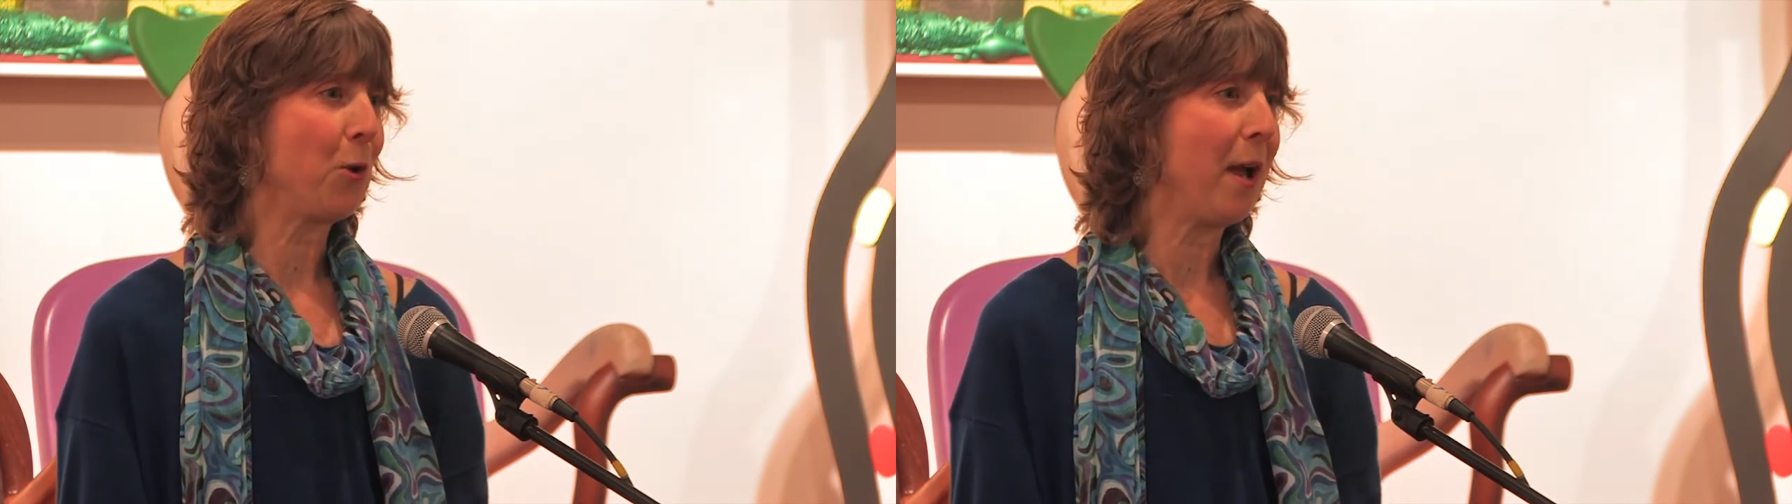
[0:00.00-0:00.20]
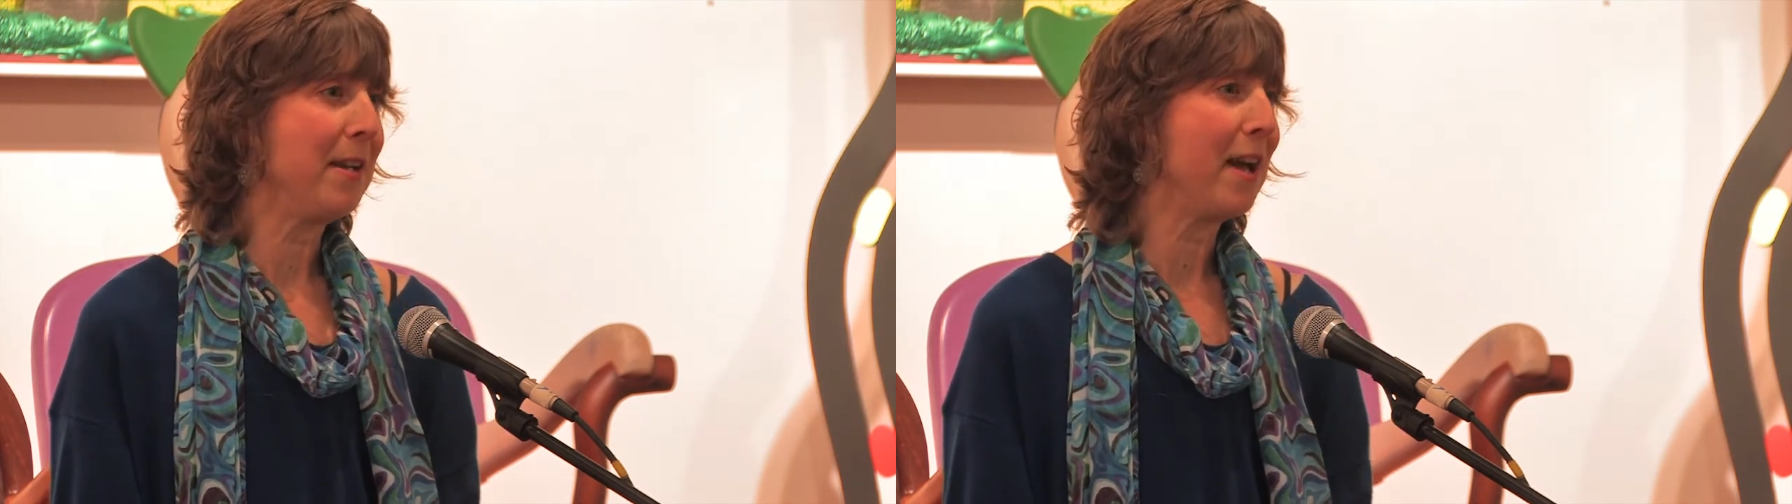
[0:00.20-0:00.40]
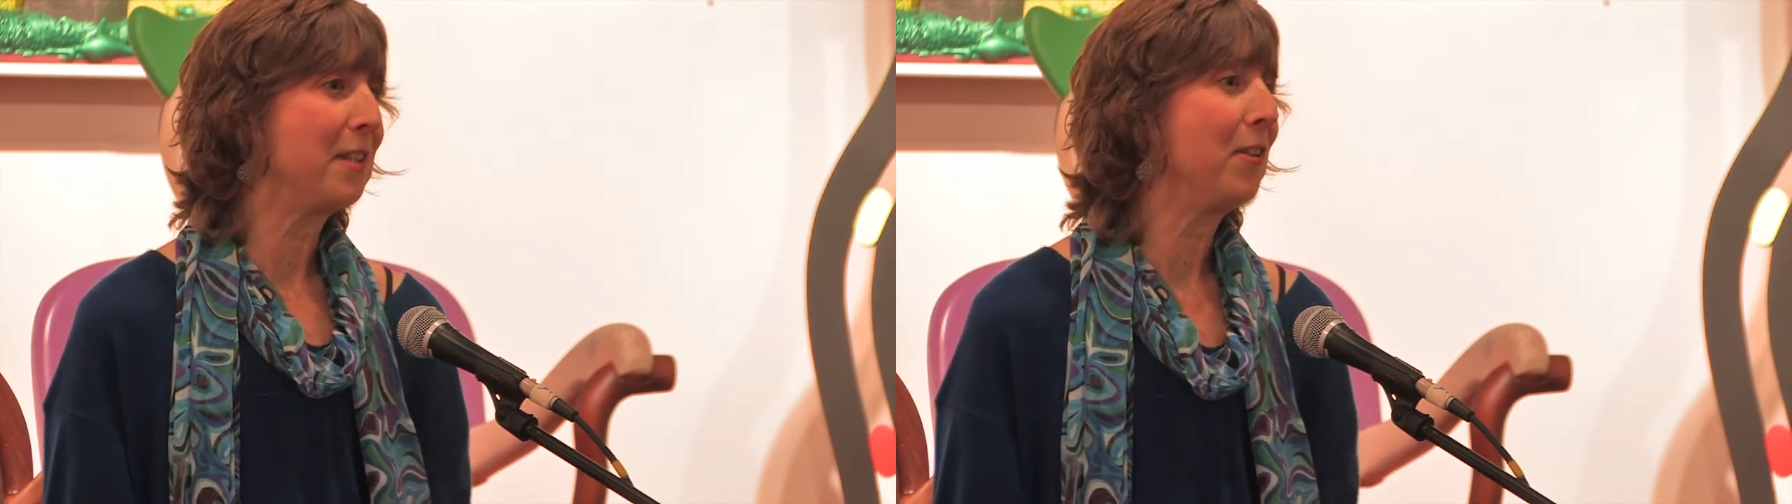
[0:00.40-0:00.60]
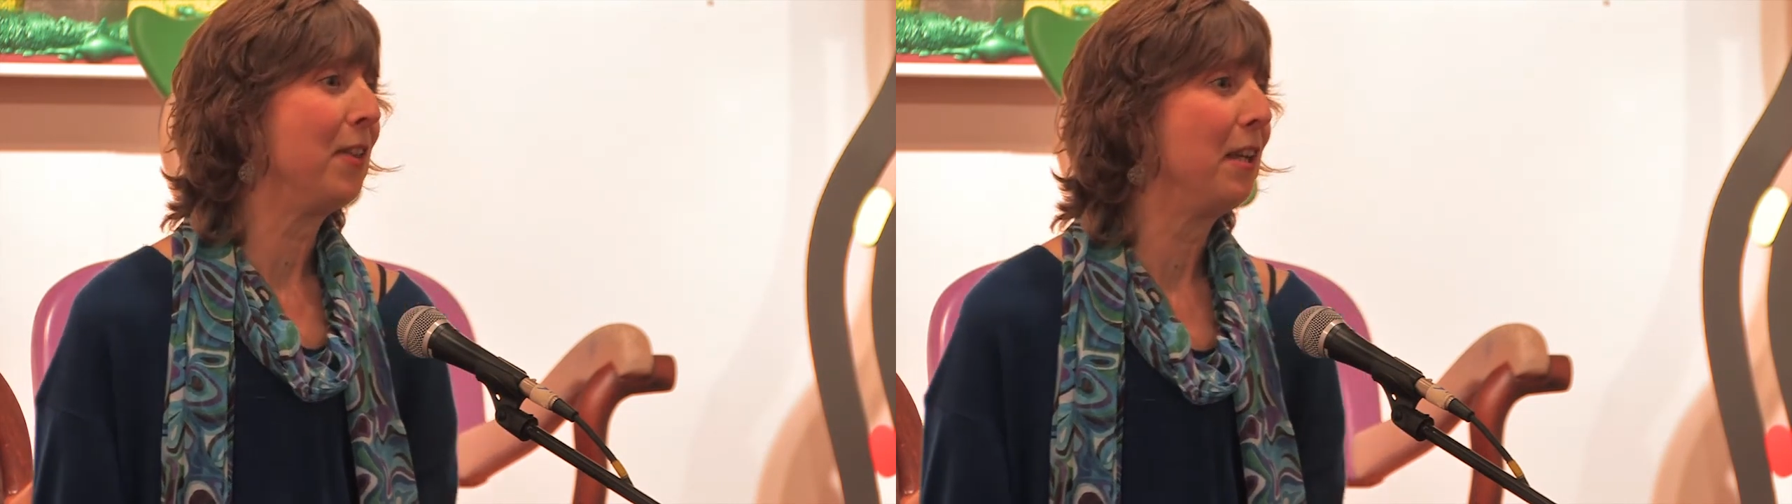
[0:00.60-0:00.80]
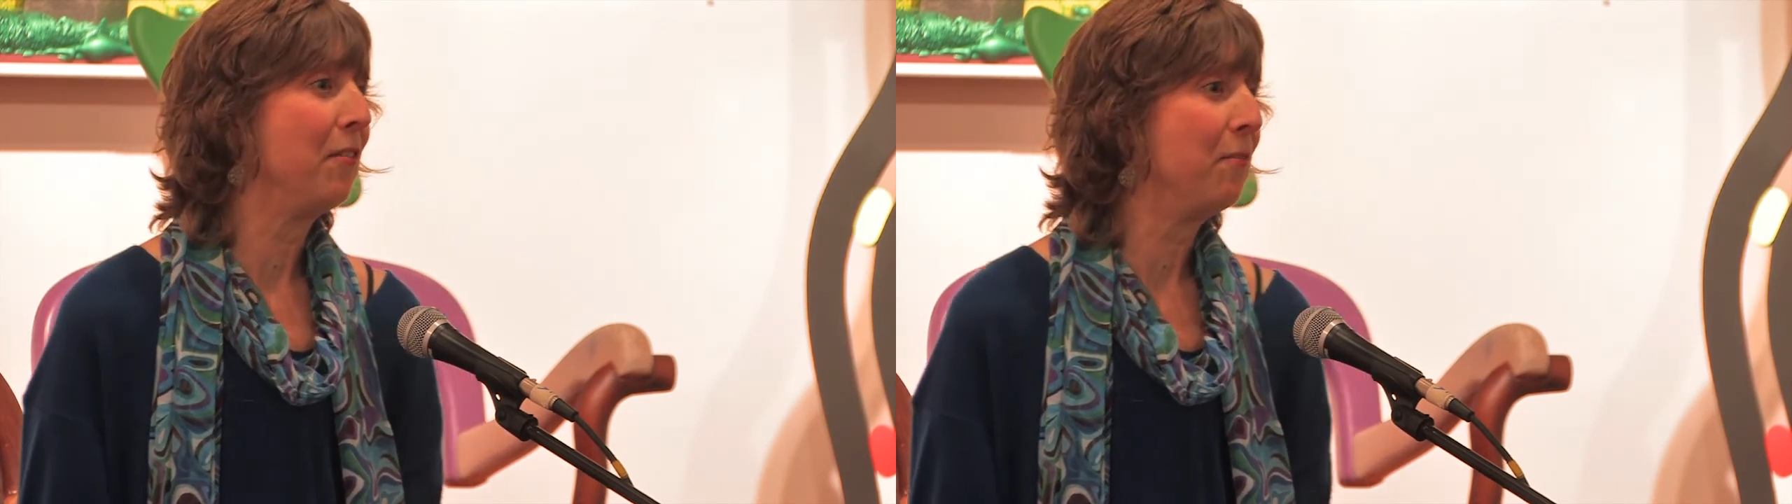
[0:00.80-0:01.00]
try not to
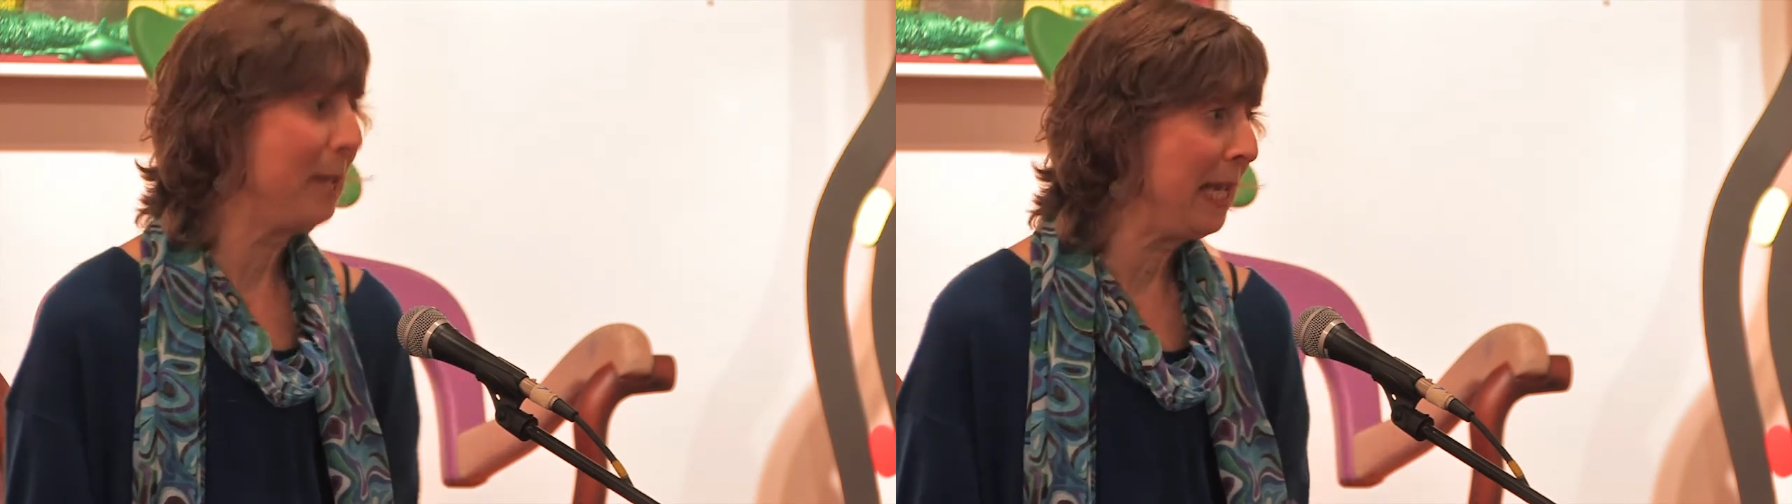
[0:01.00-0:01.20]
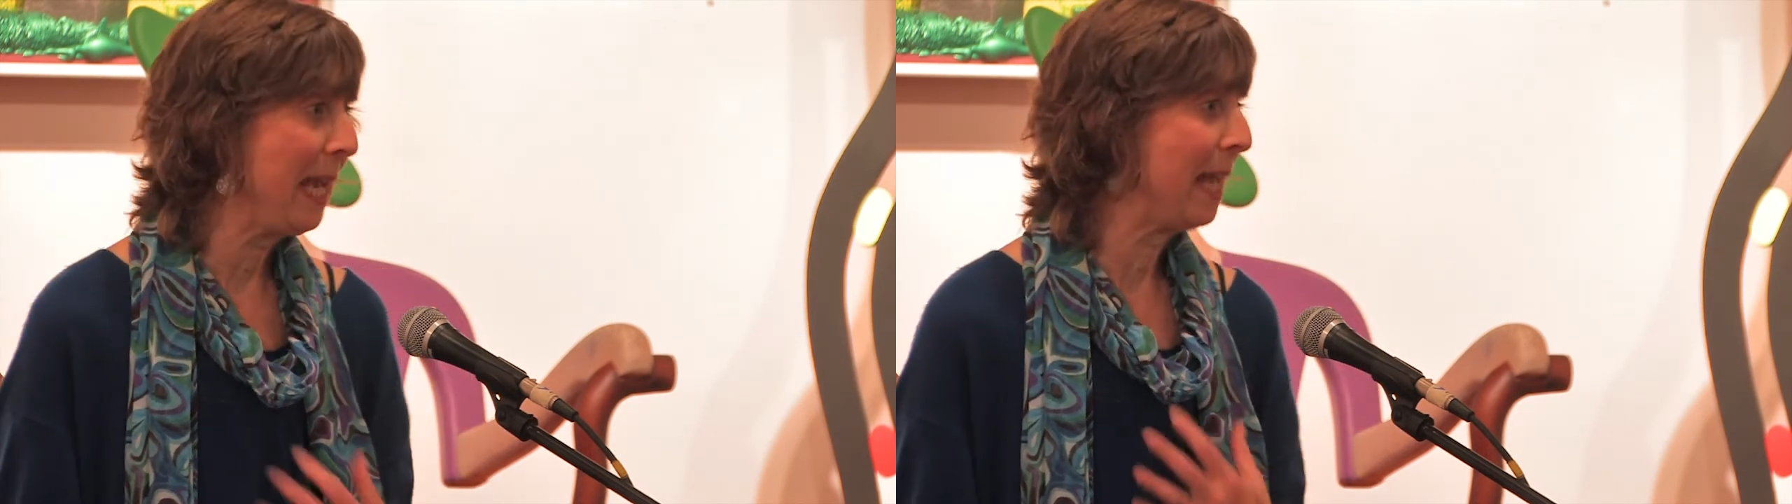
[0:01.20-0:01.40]
think of me